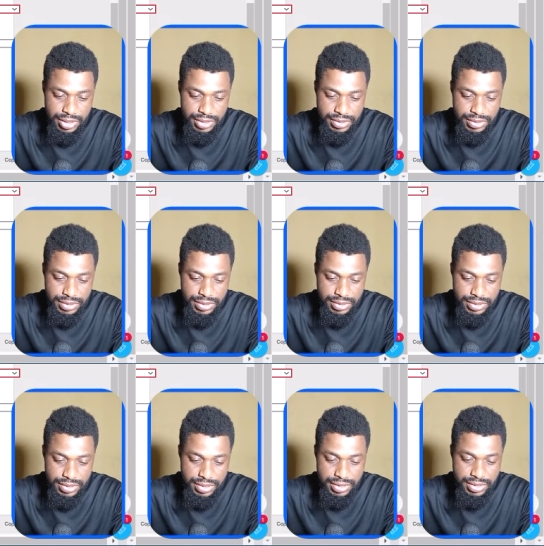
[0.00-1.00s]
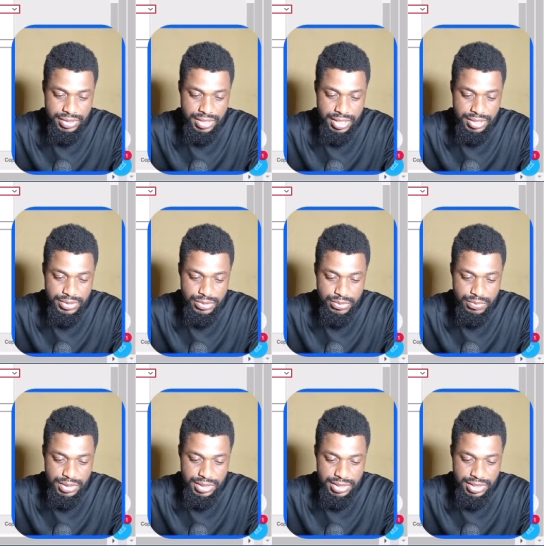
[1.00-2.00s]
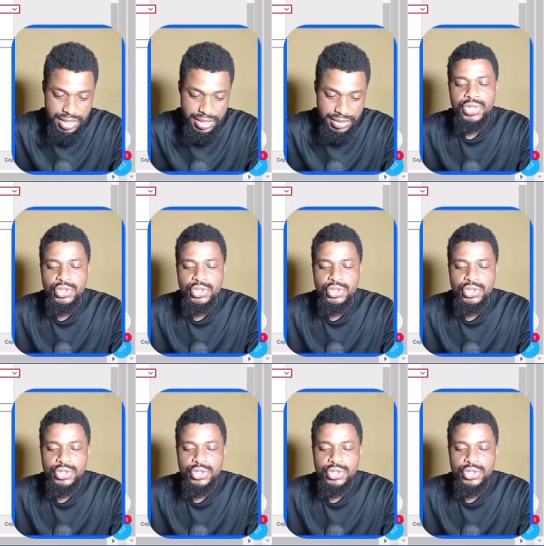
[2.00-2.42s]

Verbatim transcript: it says it has to be 10